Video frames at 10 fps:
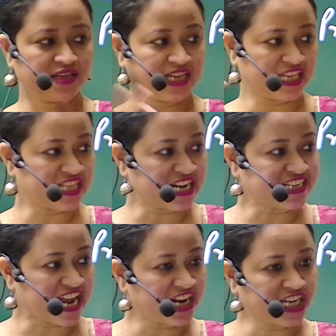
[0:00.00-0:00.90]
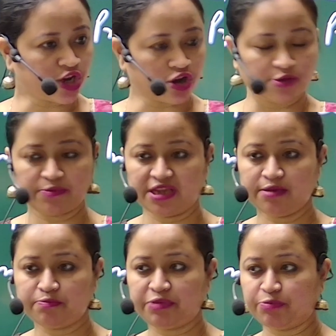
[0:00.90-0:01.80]
In the entire economy,
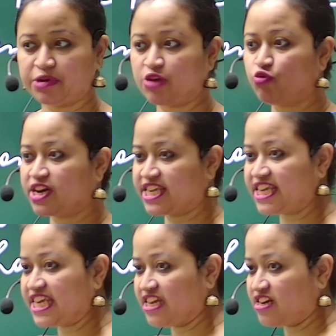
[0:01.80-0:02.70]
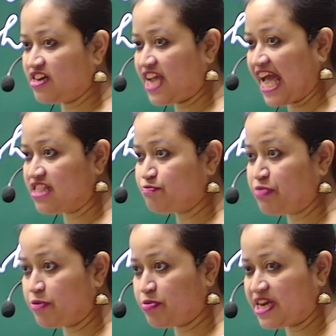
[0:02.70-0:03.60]
people are working here and
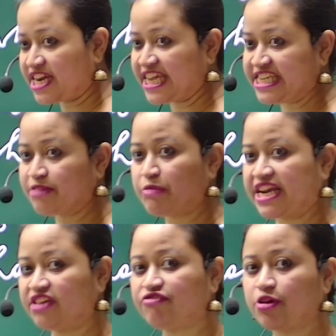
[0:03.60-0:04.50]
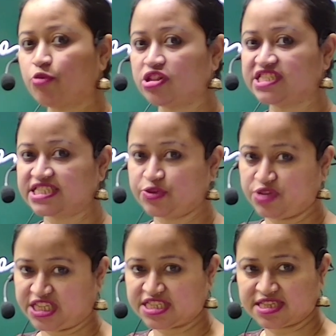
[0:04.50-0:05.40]
people are getting money from all these
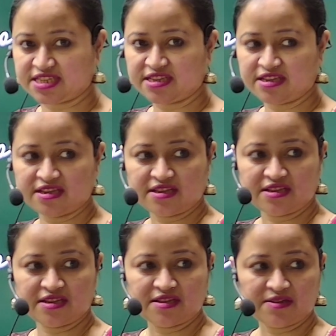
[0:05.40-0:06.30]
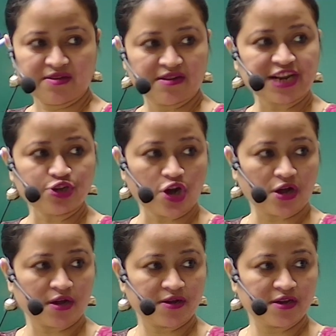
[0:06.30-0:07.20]
units. Right or wrong?
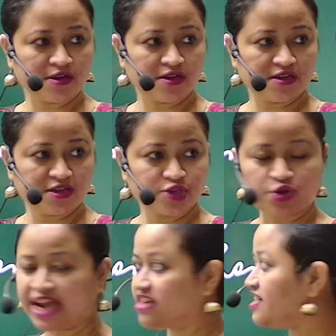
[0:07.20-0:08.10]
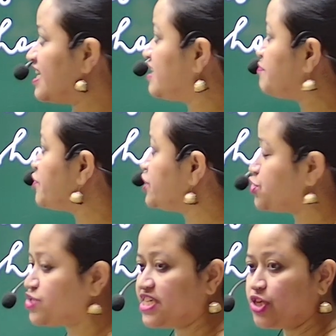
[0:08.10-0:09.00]
So either they are the
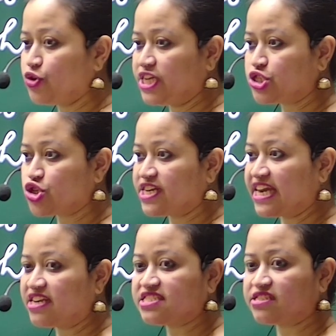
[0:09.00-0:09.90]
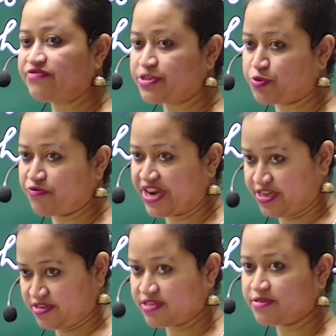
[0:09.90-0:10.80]
producing units or they are the service
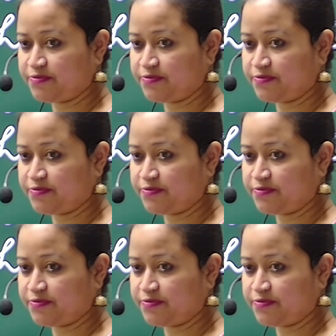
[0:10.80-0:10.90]
providers.